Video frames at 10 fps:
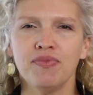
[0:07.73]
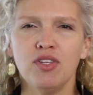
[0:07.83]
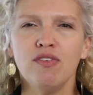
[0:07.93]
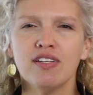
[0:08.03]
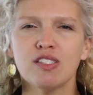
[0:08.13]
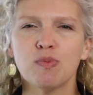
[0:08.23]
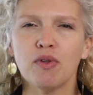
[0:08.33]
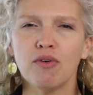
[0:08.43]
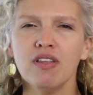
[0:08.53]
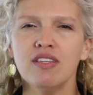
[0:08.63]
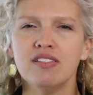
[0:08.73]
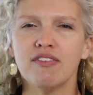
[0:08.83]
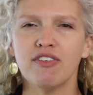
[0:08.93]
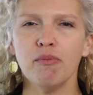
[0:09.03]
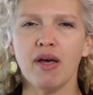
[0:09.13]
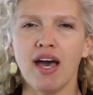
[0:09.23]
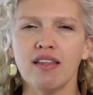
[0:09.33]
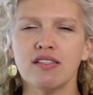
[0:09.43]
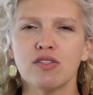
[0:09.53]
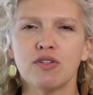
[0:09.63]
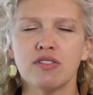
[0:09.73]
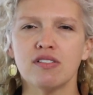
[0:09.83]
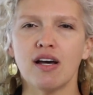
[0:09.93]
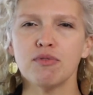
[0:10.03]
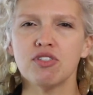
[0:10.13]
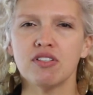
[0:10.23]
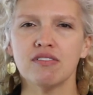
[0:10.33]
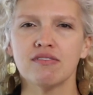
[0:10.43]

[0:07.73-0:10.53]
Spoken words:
You've explored the different paths towards adoption.